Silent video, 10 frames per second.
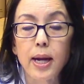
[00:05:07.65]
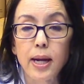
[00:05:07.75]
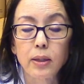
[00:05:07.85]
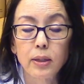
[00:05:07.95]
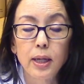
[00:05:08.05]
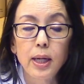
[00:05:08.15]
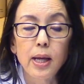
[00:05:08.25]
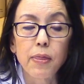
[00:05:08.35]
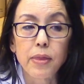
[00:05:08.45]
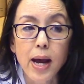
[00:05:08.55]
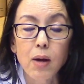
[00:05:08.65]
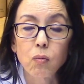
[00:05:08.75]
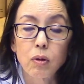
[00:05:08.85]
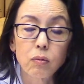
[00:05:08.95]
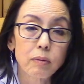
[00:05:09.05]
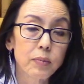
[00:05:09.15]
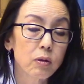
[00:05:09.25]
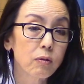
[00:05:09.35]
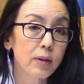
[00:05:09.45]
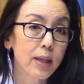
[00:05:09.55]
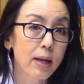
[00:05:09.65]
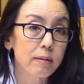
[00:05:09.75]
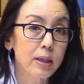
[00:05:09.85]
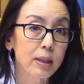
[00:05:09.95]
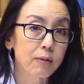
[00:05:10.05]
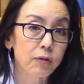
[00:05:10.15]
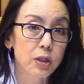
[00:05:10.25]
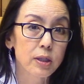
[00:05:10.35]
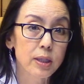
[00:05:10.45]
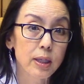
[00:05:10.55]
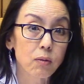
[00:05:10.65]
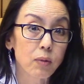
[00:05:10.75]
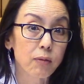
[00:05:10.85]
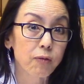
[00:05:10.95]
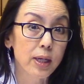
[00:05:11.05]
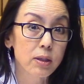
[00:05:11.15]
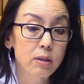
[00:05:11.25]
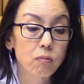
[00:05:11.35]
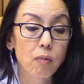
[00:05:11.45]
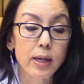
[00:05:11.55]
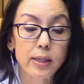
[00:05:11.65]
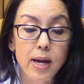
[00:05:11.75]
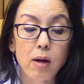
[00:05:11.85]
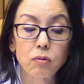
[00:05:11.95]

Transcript: And that will remove a lot of the inefficiency we face right now.